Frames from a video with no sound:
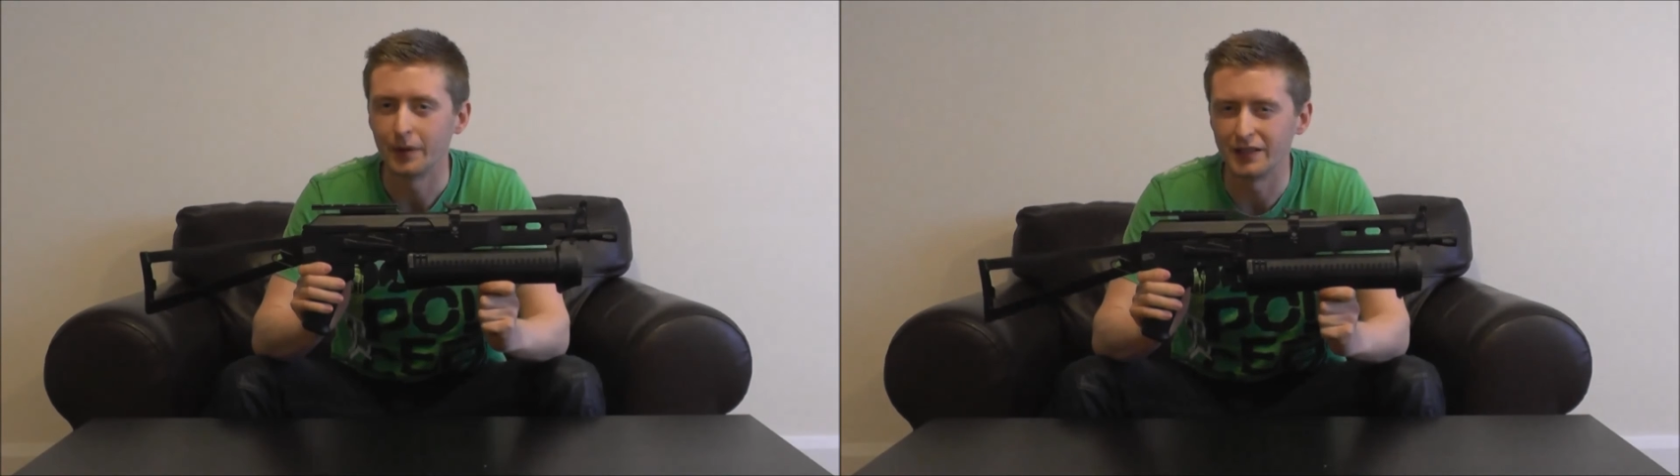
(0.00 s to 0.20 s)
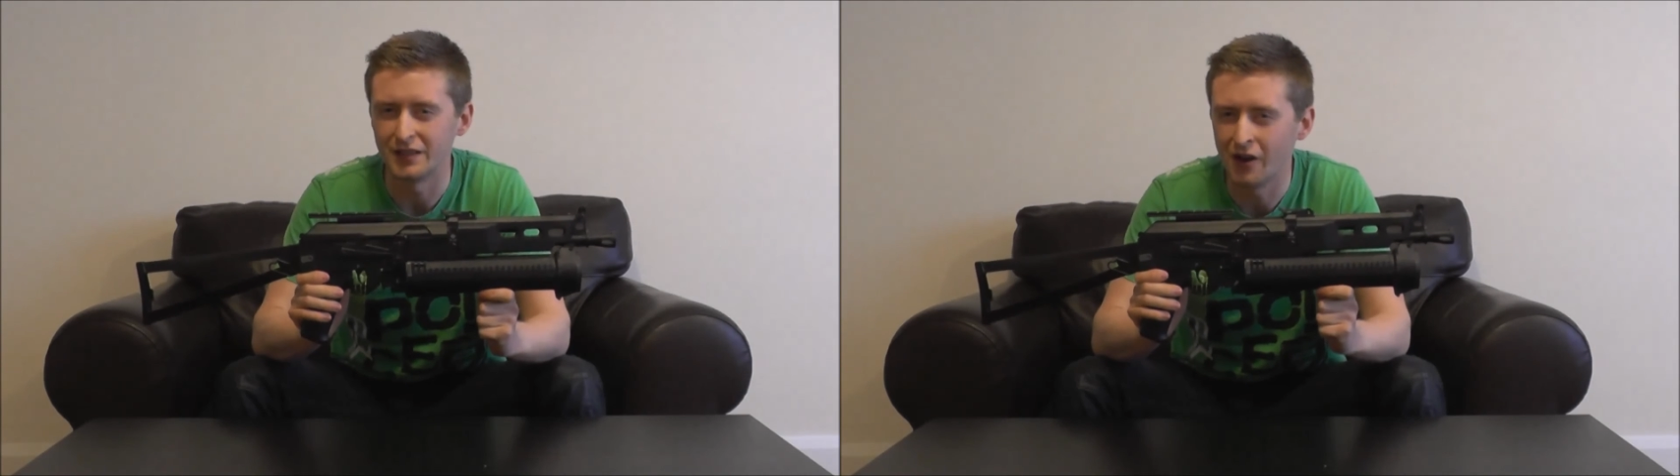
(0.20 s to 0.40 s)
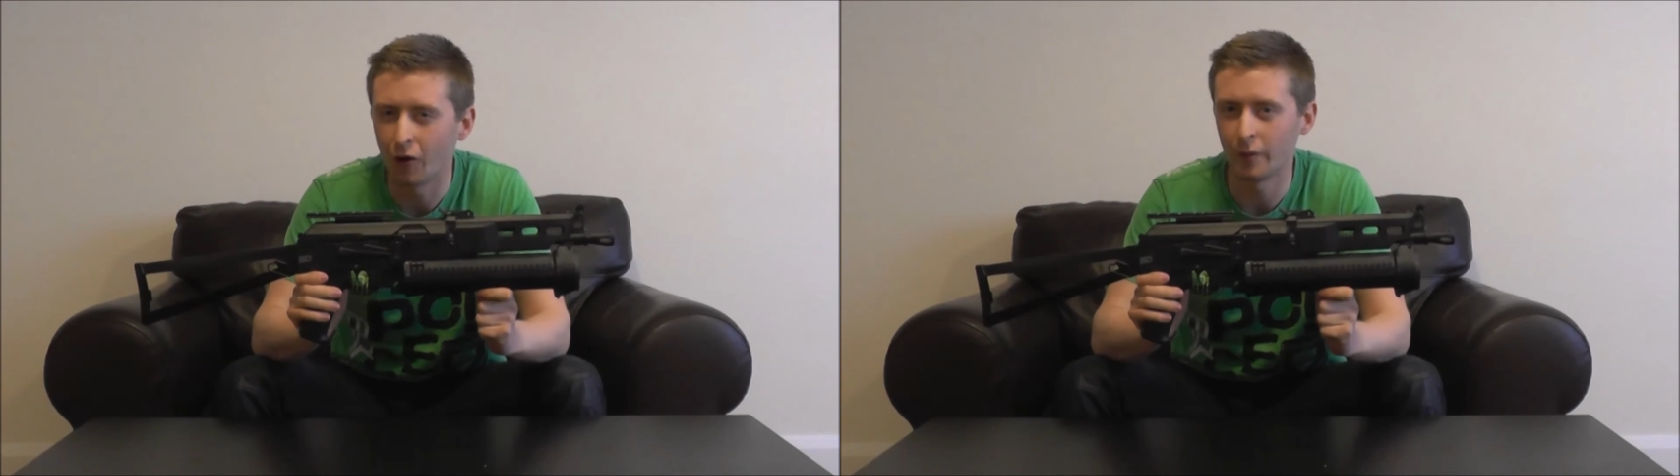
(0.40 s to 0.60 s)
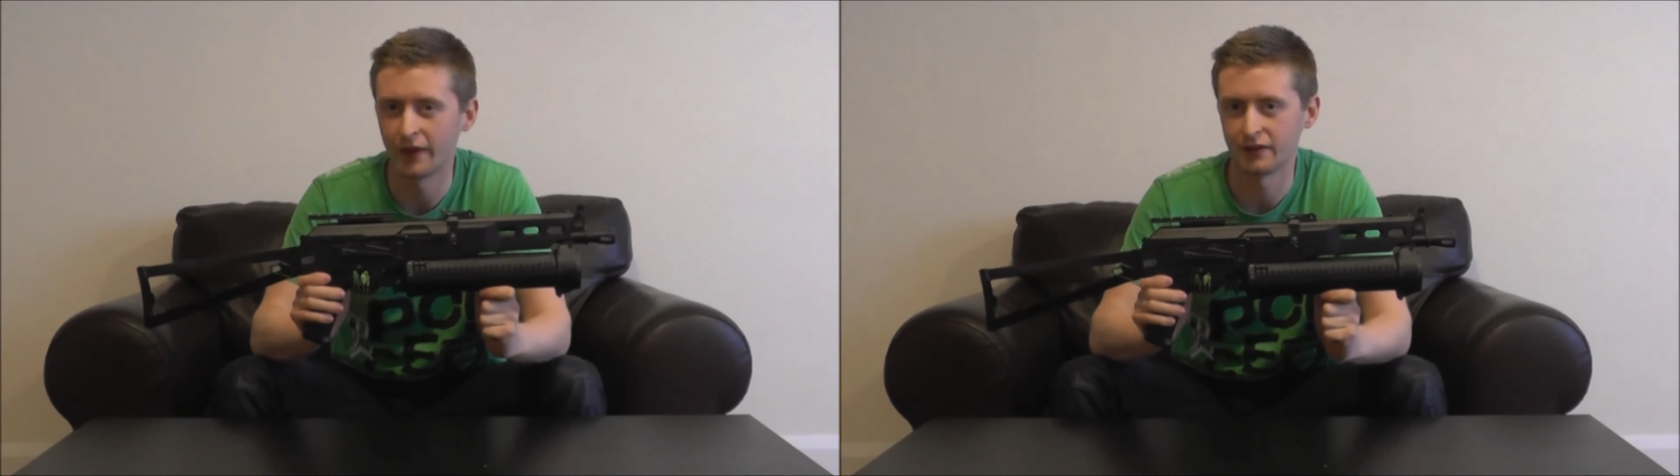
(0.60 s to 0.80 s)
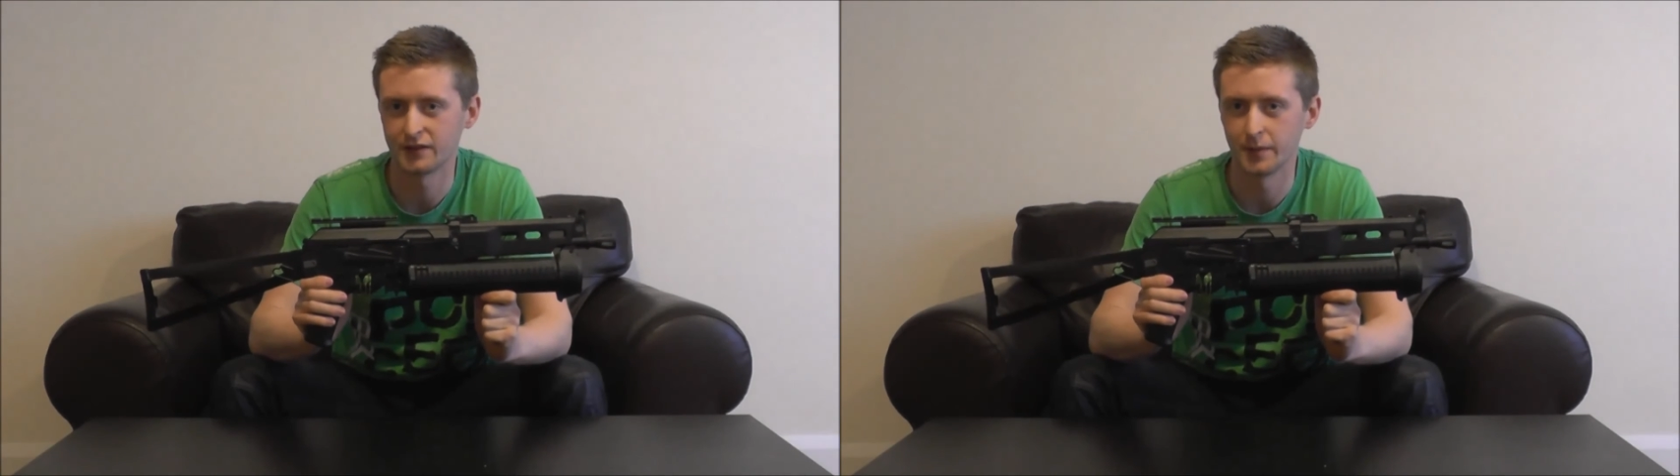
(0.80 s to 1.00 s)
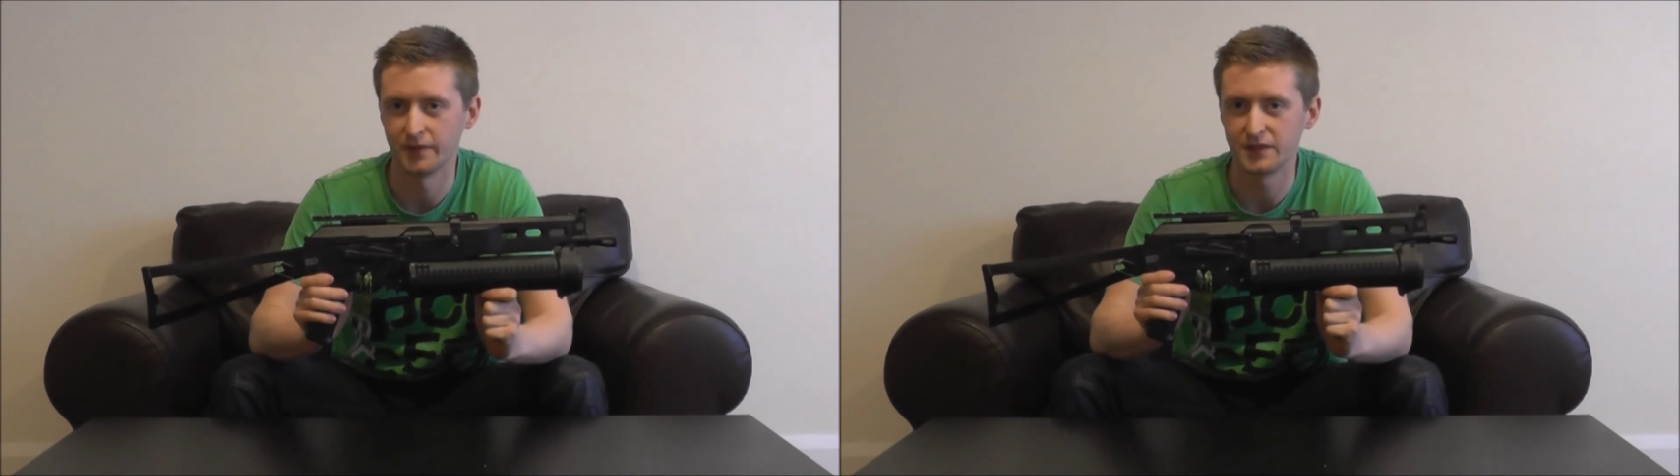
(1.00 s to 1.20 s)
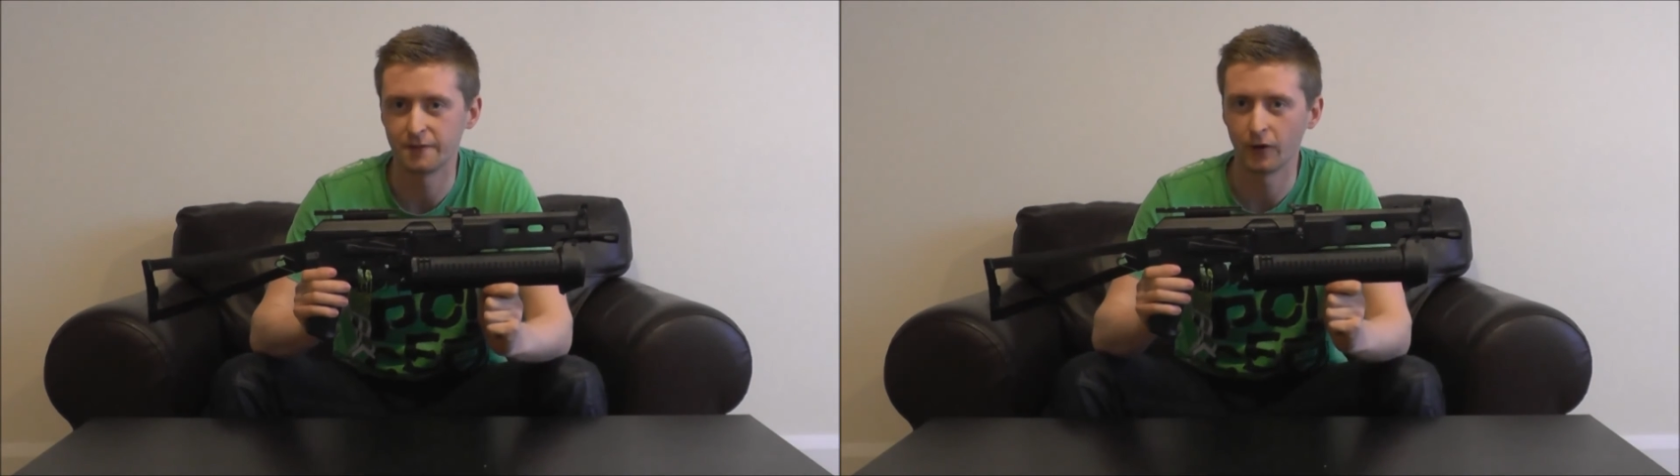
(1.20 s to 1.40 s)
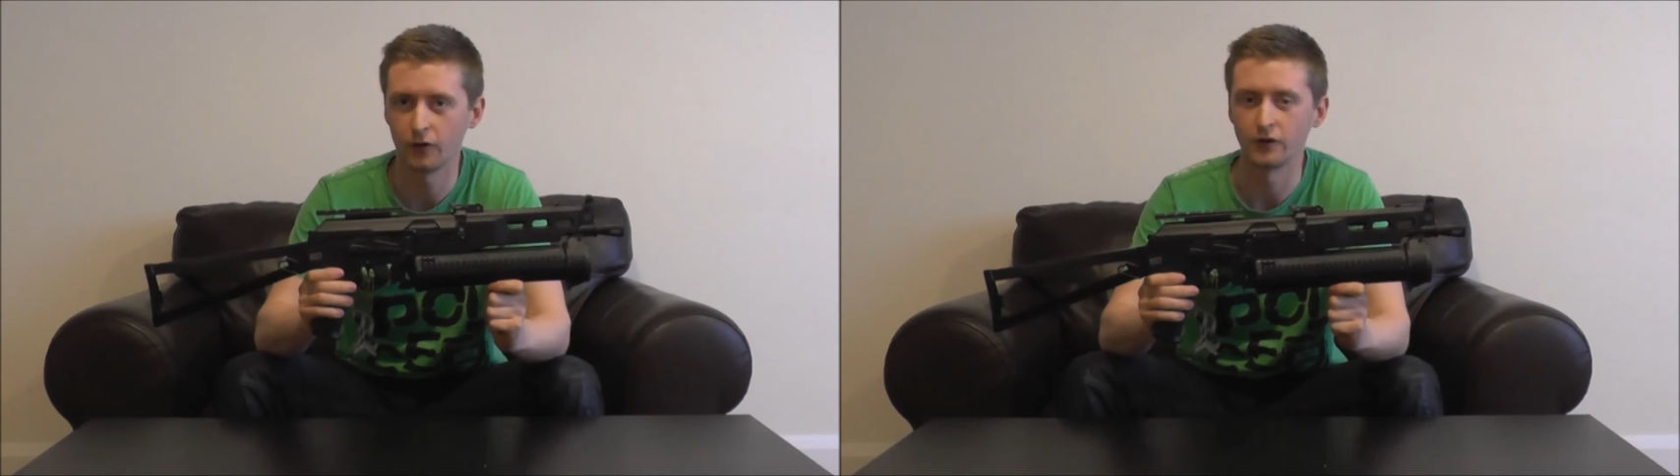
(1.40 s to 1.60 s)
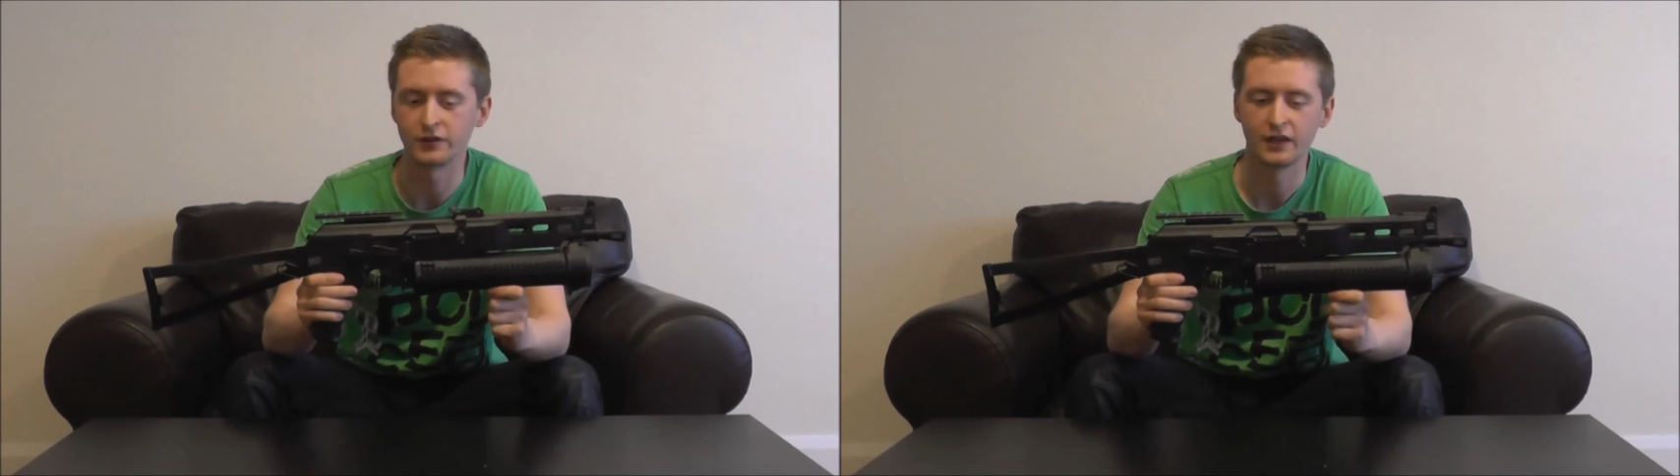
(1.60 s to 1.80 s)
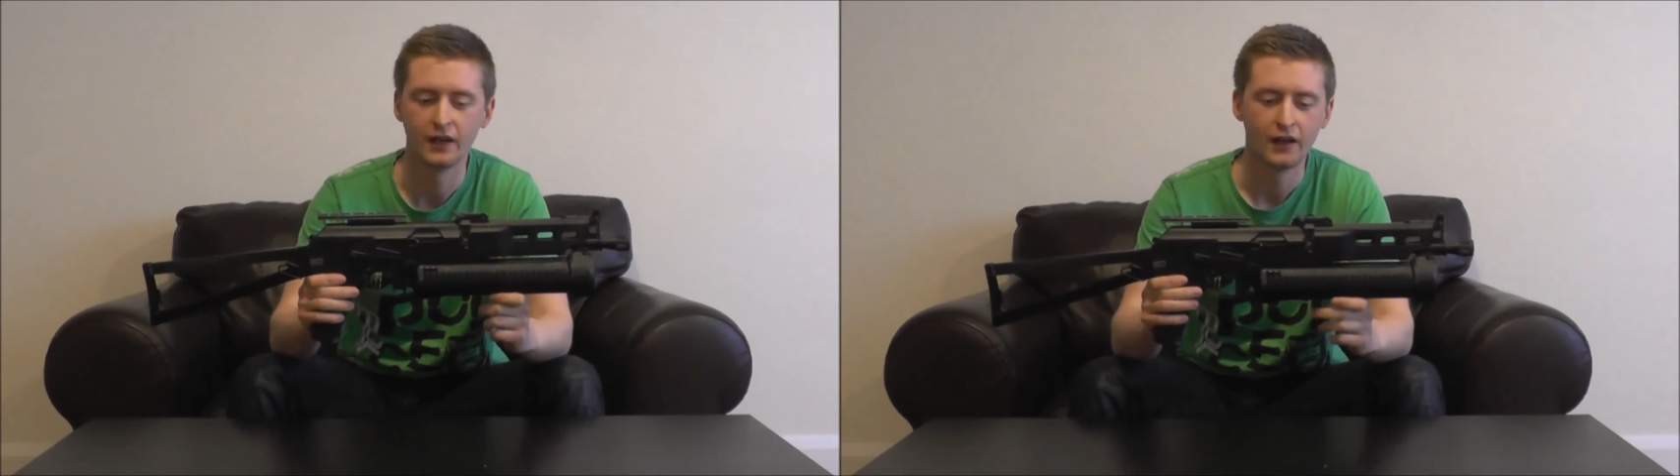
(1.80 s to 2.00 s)
but it's not without some of its
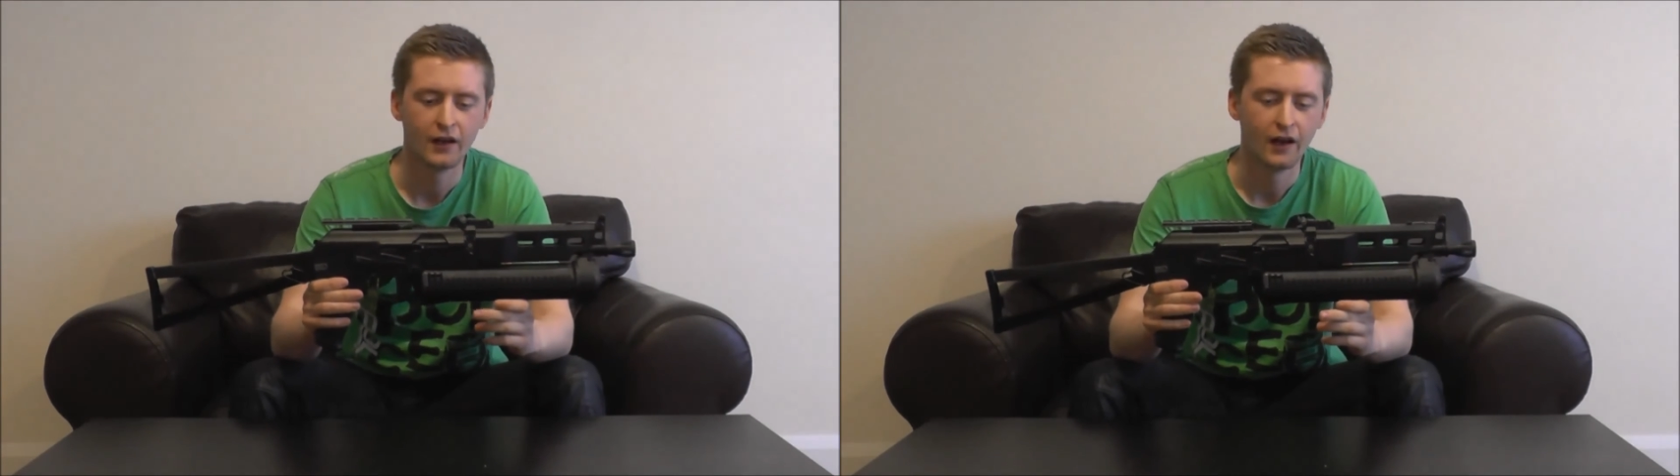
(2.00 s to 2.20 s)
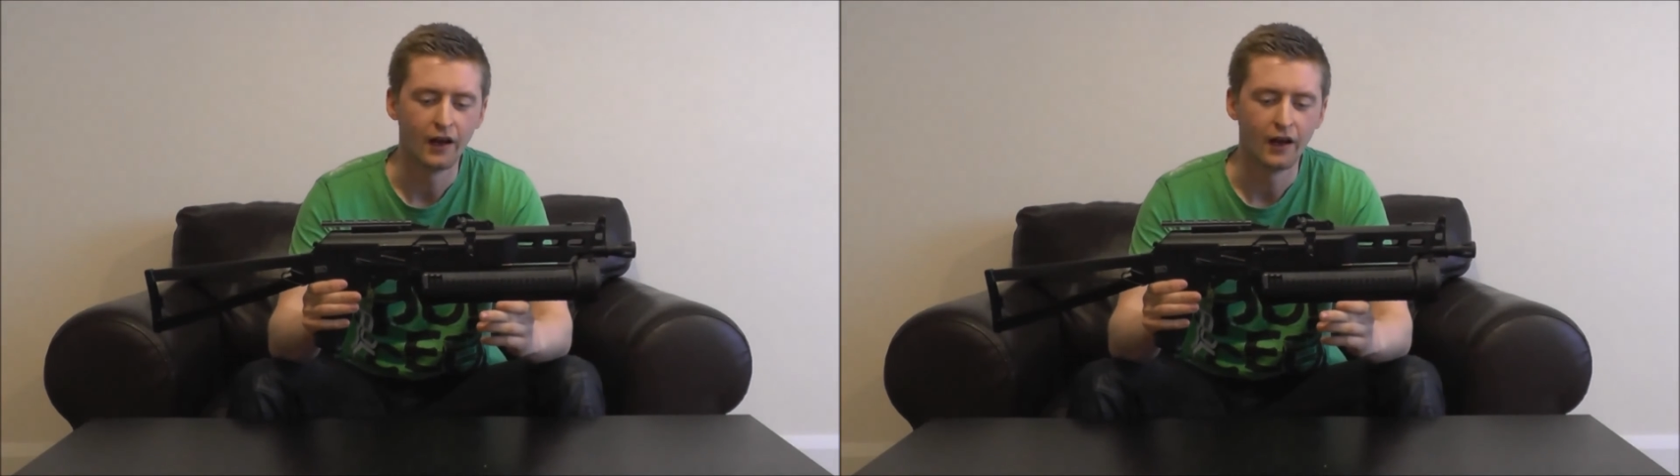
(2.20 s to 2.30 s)
flaws.